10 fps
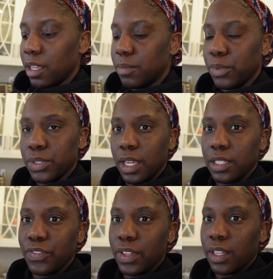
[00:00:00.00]
Mussé
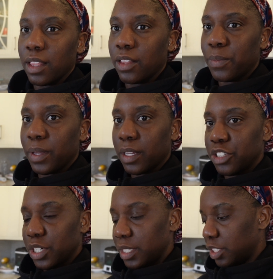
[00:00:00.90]
is feeling a little bit
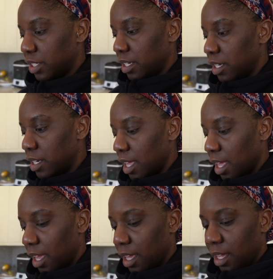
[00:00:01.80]
congested,
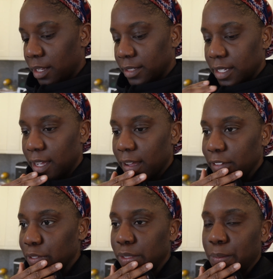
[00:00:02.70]
and I
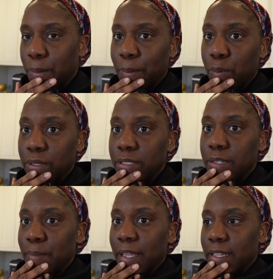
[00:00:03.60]
told him I'm going
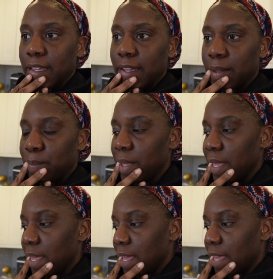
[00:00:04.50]
to make him
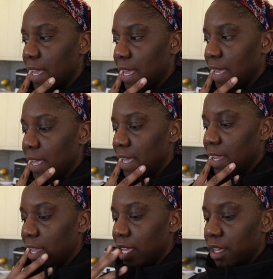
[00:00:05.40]

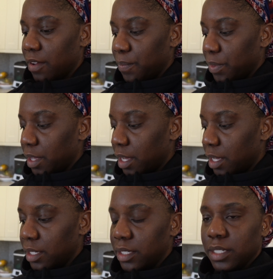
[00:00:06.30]
a
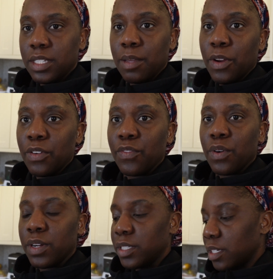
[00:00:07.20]
steamer for
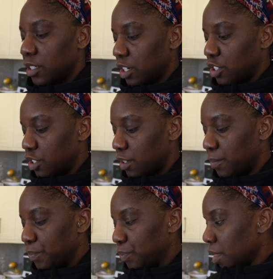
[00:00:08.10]
his
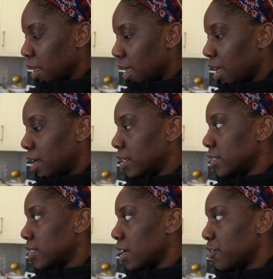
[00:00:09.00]
congestion.
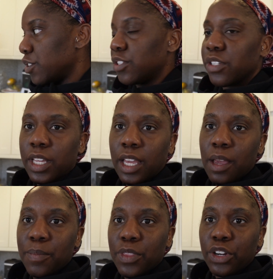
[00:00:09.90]
And I was just looking
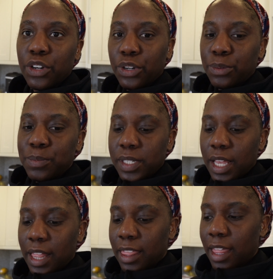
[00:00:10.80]
up the herbs
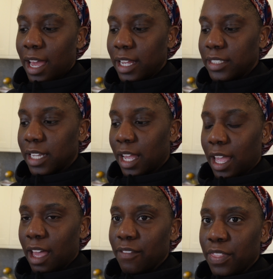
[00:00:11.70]
that I
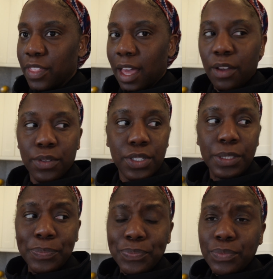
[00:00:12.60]
have in the house